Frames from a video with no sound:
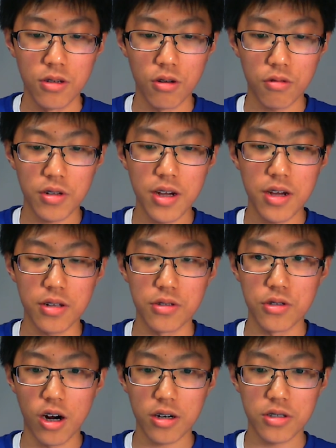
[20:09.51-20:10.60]
okay,
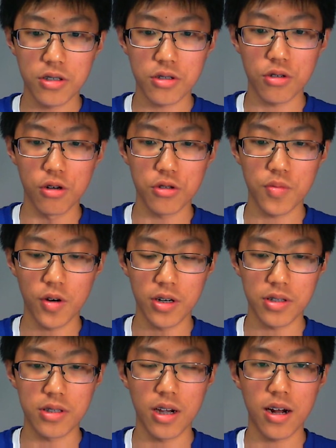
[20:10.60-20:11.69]
Deoxys goes for an
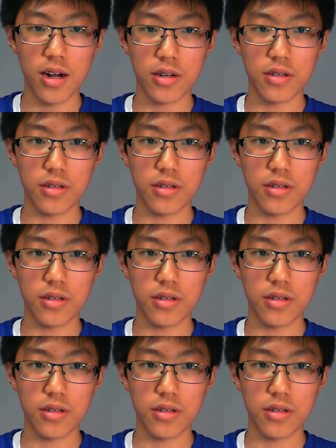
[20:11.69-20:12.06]
attack.